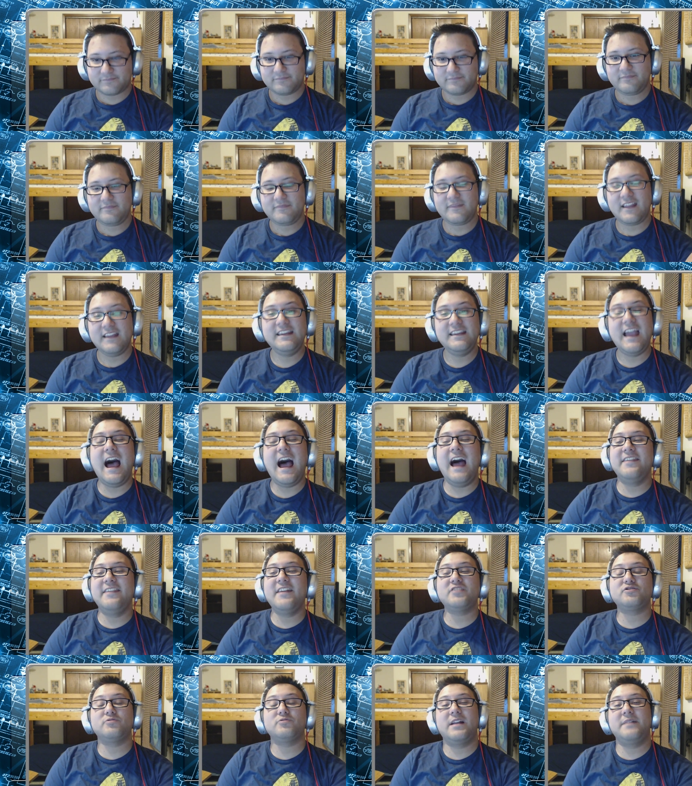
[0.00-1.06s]
Yeah, and
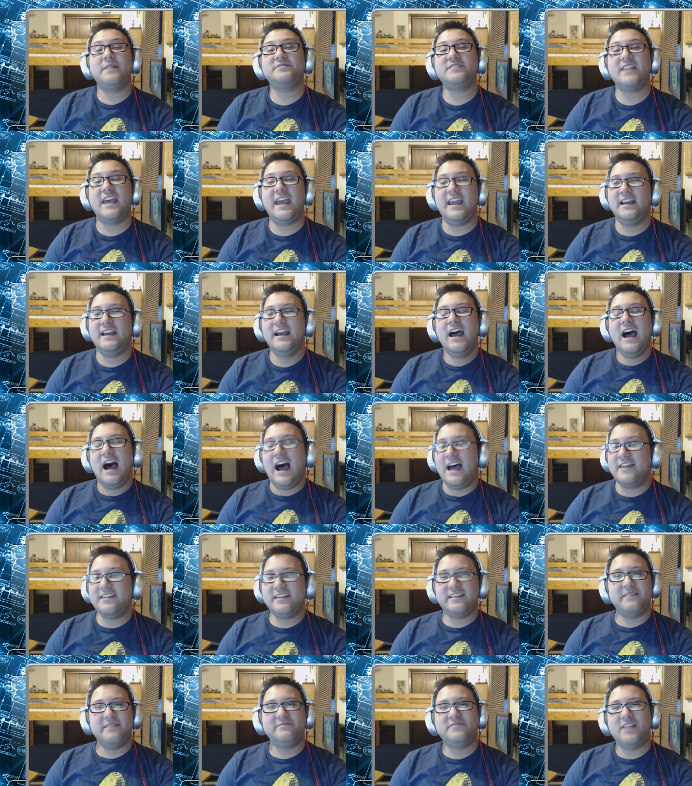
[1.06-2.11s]
that's what I'm saying. I think
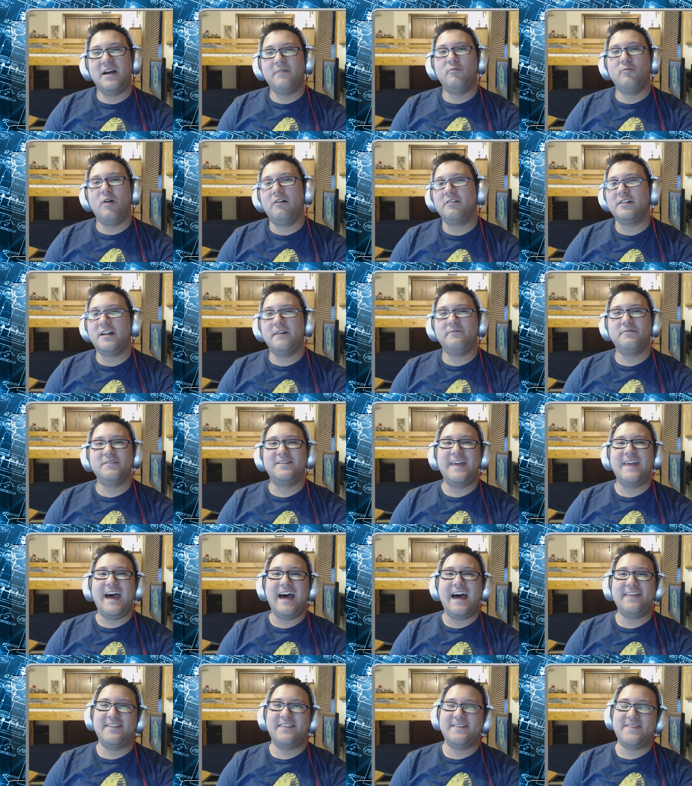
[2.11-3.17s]
they've done well enough with
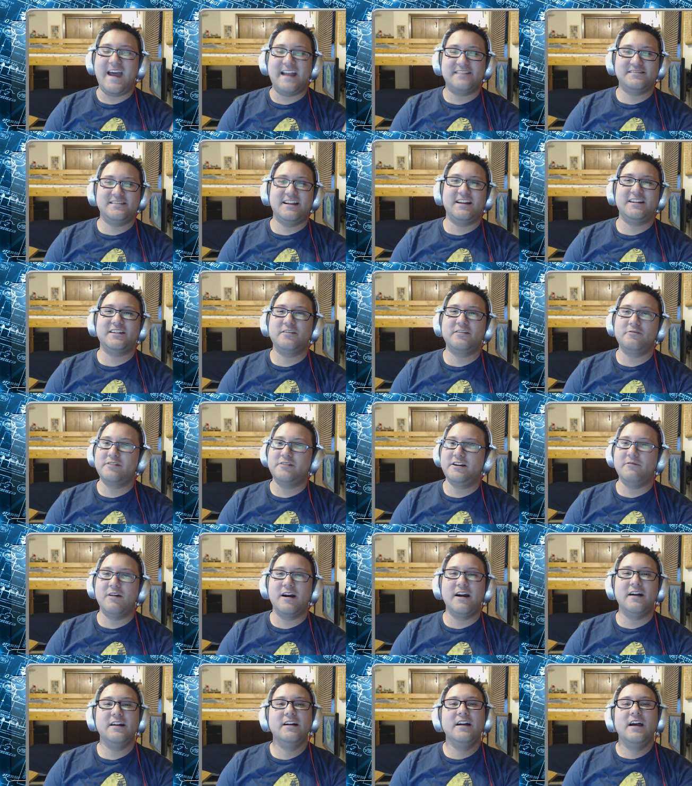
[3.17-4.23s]
that that's not going to go
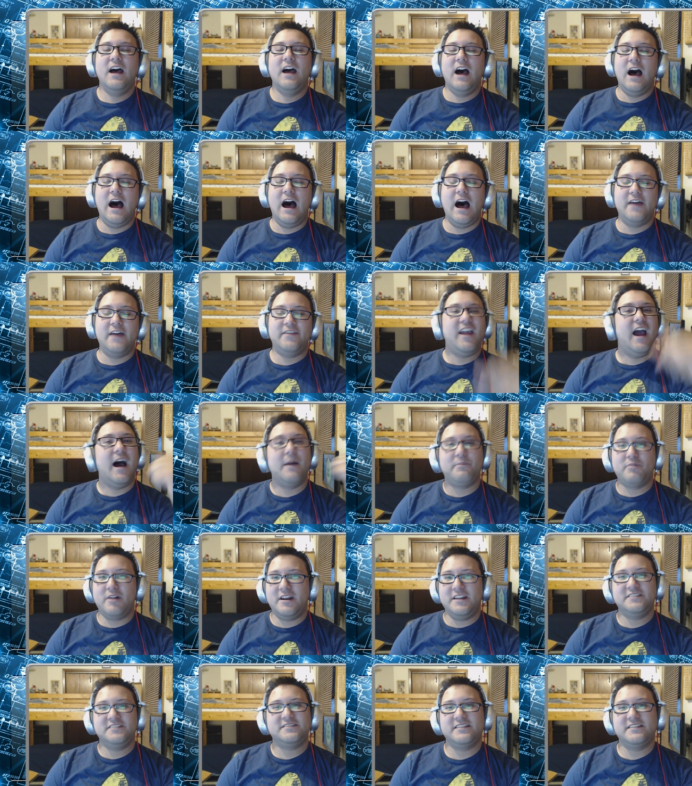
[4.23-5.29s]
anywhere. The
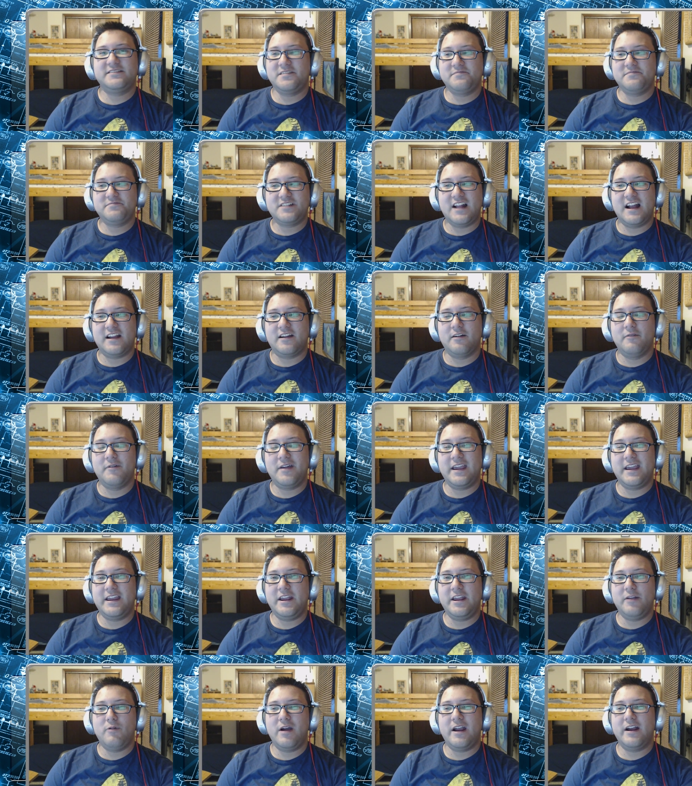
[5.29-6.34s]
operating system's not going
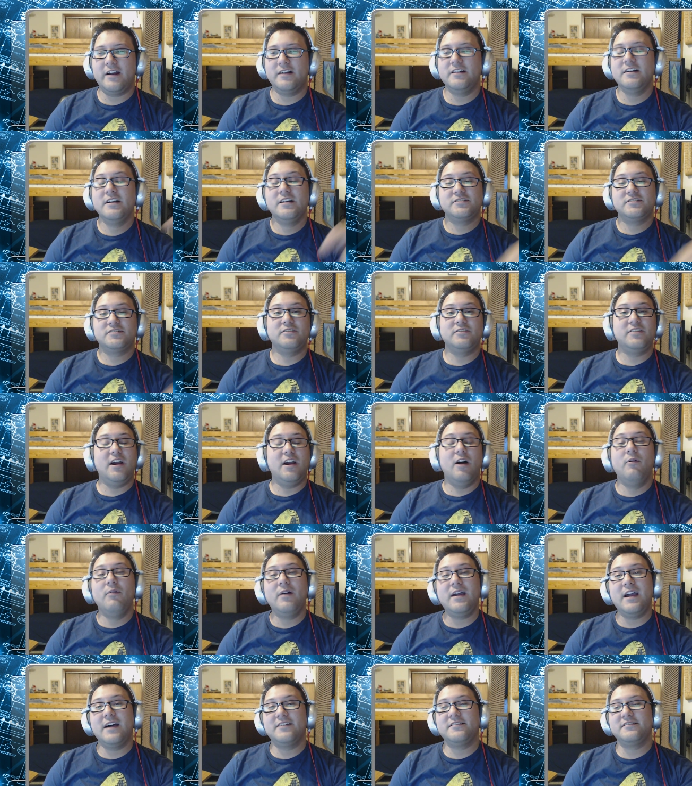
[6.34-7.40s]
anywhere. So the
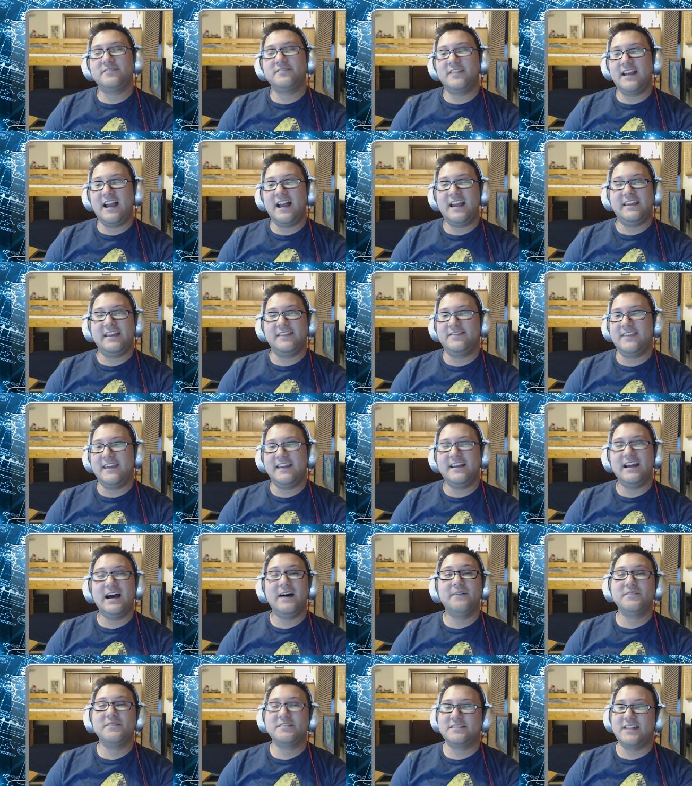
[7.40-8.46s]
only other thing I can think
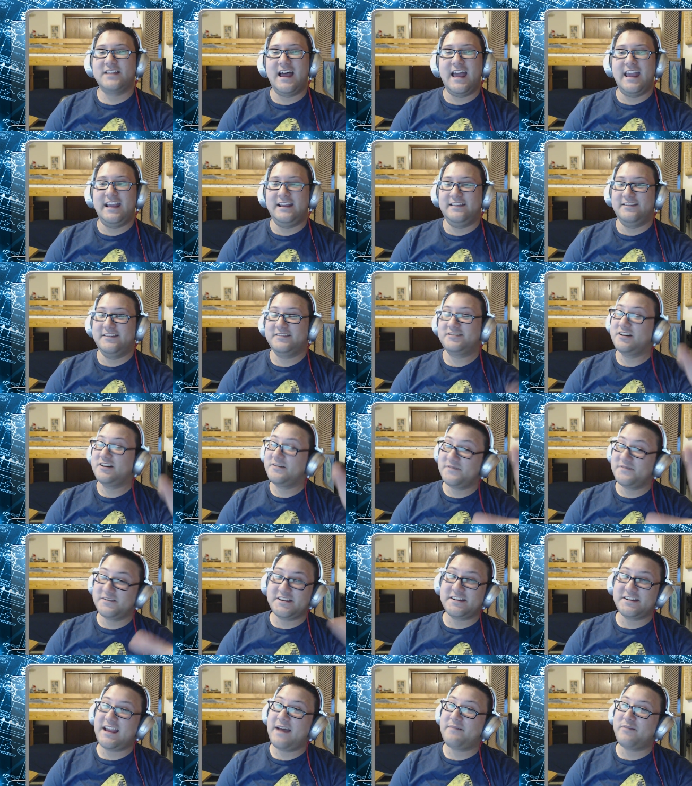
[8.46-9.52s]
of is like the Surface
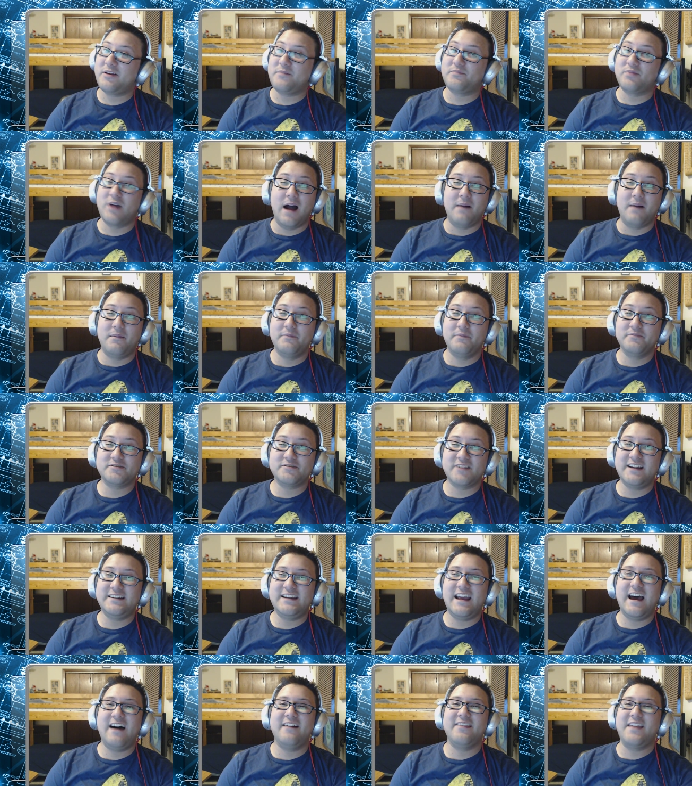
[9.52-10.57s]
is having problems right
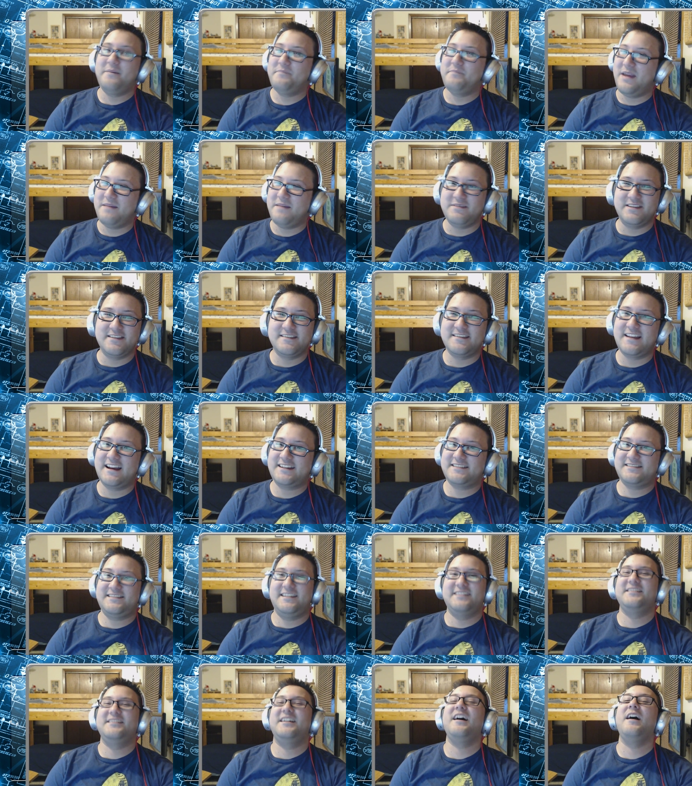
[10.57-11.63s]
now. That may be the next
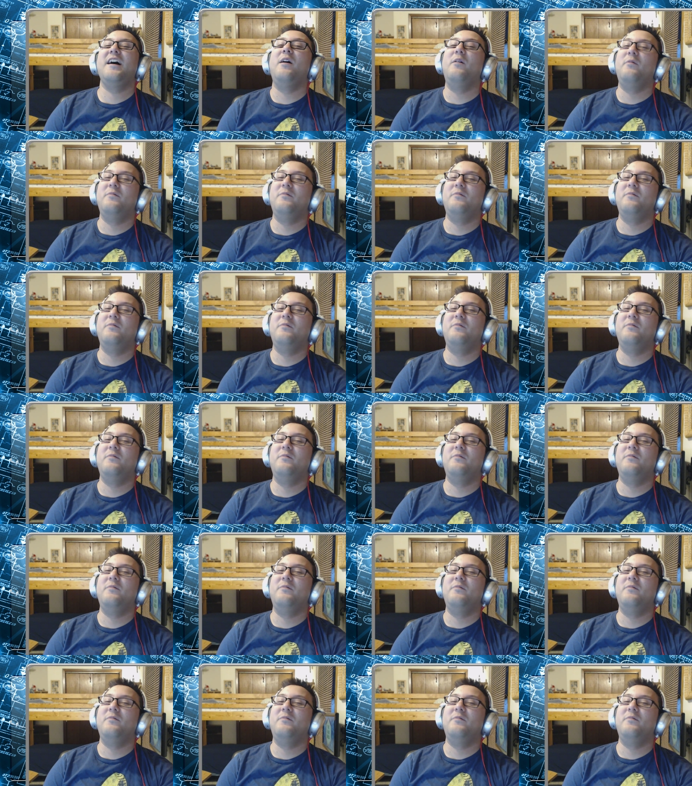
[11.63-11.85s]
thing to go.